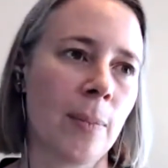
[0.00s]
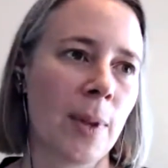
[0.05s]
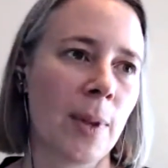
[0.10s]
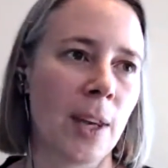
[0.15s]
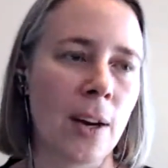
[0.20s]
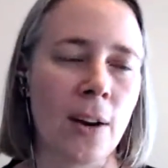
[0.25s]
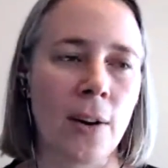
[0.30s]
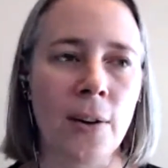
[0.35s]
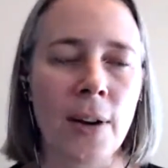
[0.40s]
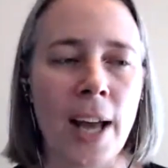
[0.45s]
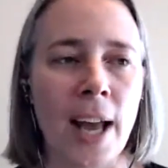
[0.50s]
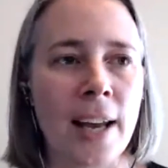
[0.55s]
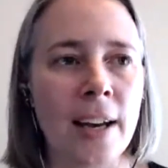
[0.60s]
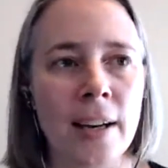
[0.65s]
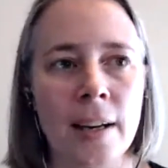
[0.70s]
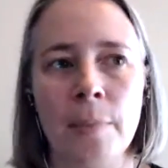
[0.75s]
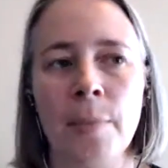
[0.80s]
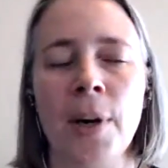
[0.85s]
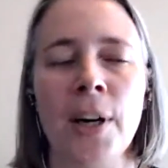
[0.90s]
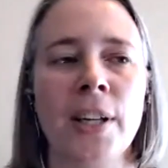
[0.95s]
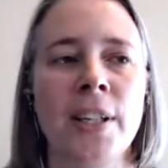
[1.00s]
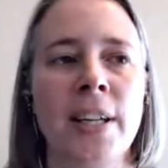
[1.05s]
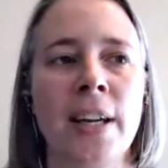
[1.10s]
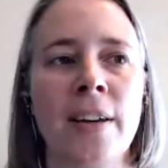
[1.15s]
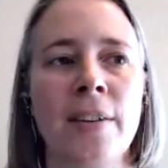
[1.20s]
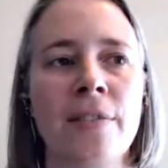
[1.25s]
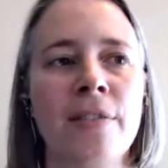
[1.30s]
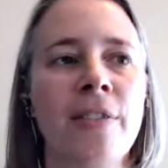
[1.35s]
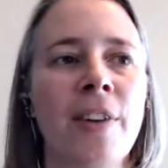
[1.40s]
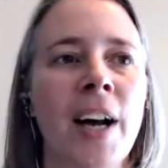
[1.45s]
edit a
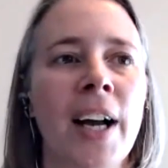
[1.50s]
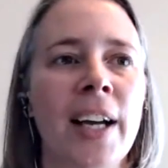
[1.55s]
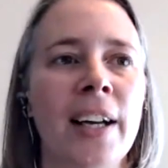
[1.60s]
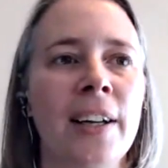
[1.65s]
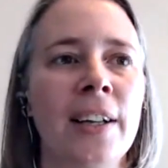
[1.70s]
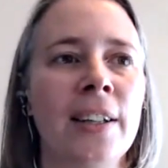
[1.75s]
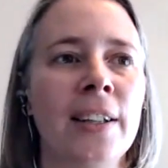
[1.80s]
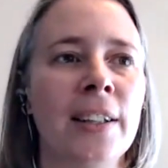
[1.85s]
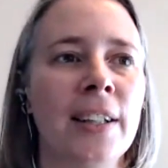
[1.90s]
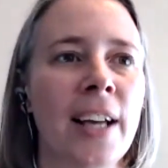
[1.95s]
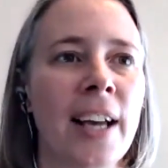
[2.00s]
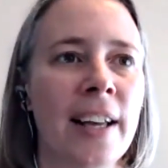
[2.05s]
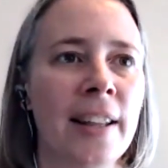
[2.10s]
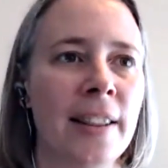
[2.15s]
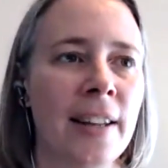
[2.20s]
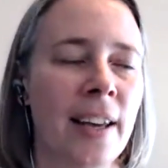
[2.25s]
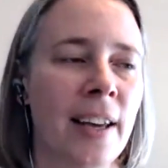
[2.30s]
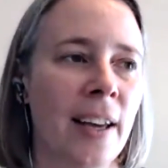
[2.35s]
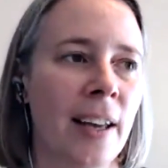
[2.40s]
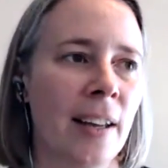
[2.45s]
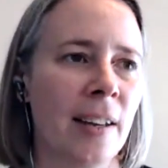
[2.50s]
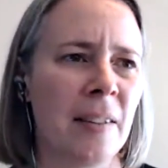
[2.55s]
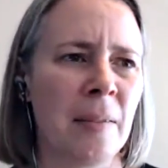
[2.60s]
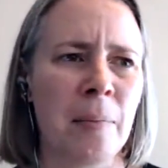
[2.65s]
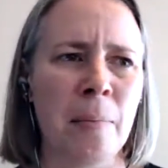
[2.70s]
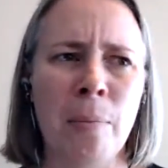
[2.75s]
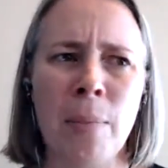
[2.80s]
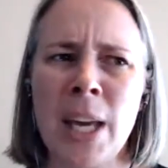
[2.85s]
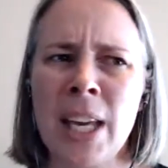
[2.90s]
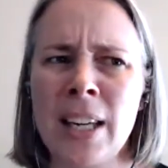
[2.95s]
Markdown file and then
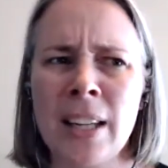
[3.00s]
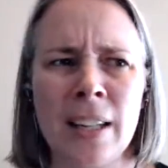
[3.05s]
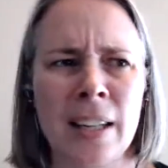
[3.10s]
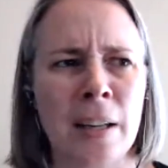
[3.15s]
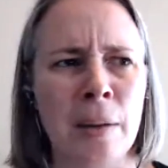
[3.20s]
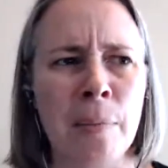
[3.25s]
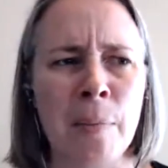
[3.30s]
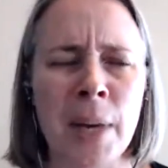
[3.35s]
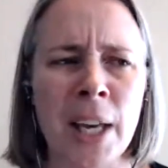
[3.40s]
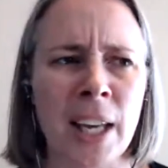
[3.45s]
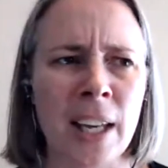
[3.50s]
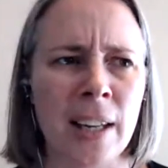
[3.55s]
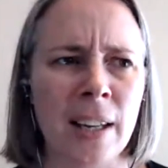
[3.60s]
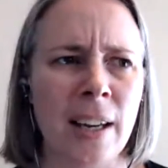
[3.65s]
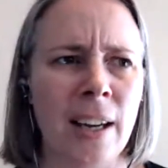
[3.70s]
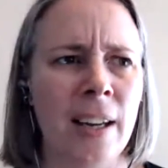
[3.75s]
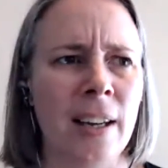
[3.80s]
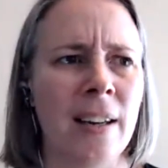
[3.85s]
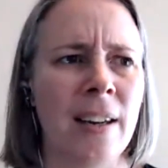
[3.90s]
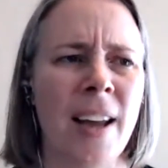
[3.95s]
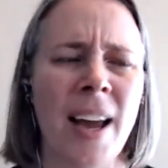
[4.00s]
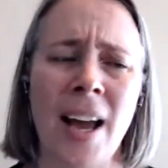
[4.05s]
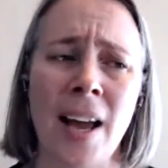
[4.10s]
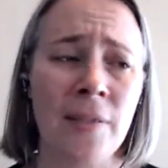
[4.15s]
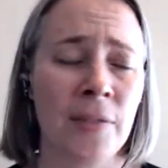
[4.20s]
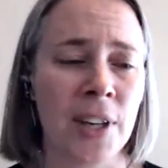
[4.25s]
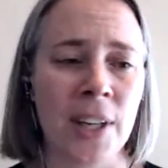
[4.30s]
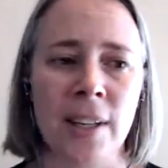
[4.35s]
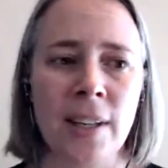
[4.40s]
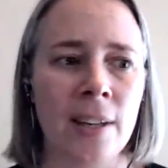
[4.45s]
make a commit and
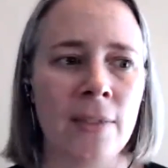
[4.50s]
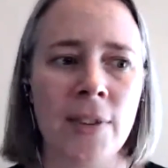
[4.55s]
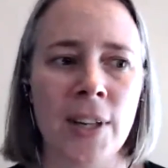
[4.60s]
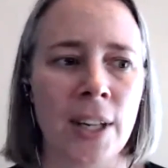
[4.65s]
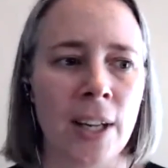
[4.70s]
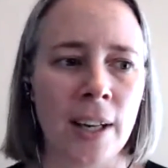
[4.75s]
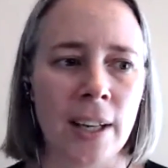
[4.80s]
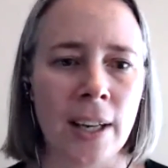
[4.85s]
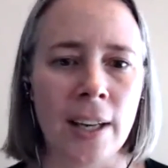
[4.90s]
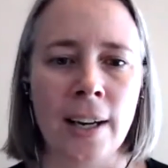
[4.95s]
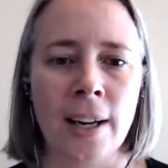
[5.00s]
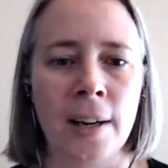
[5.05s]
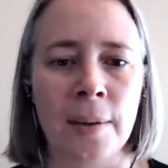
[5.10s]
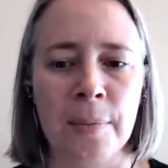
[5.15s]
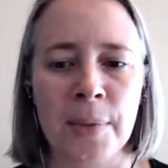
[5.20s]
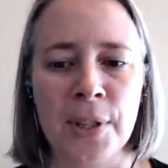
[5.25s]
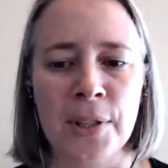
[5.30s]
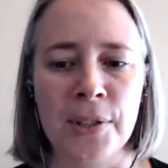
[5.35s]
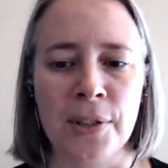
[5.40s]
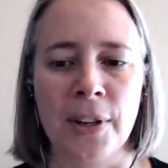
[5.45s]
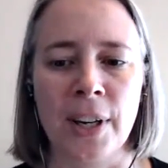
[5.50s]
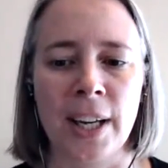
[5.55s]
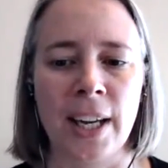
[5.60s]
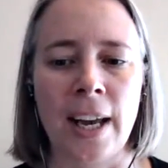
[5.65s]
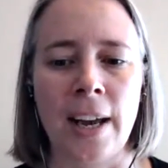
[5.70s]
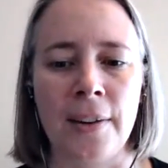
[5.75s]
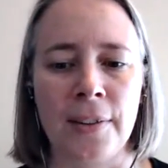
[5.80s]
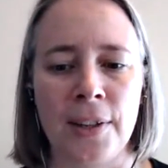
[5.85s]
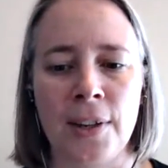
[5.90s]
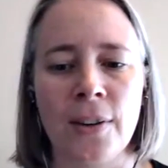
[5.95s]
having even a GitHub user
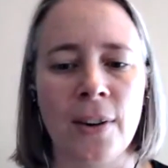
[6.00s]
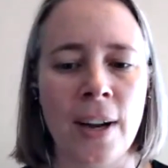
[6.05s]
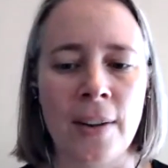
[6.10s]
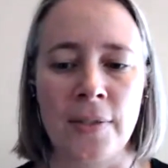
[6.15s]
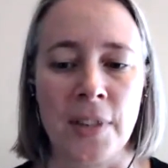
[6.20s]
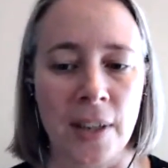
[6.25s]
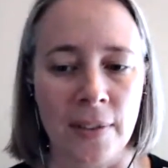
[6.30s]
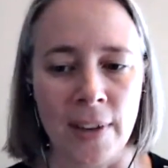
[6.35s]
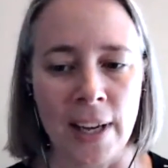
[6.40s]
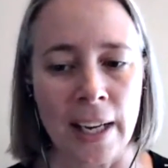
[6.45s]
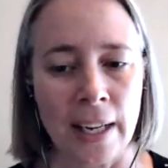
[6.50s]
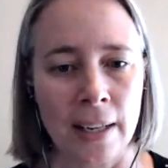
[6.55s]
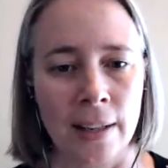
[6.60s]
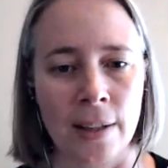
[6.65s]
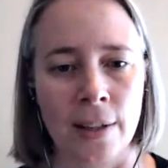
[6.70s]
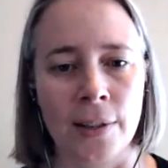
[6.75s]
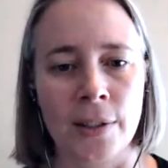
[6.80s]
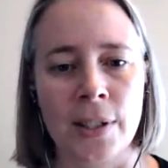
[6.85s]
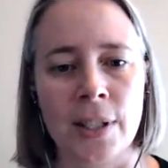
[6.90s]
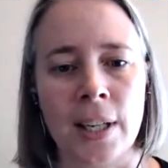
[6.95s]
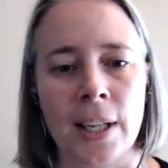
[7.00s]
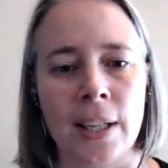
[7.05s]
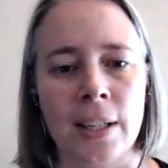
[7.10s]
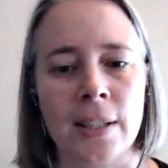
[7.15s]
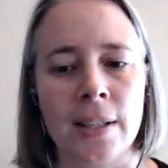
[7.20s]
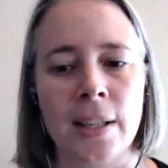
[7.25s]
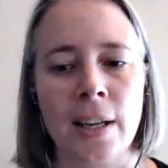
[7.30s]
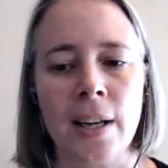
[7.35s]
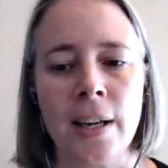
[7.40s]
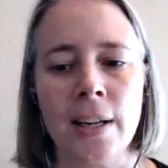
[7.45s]
account, you don't have to have any of those
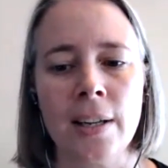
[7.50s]
things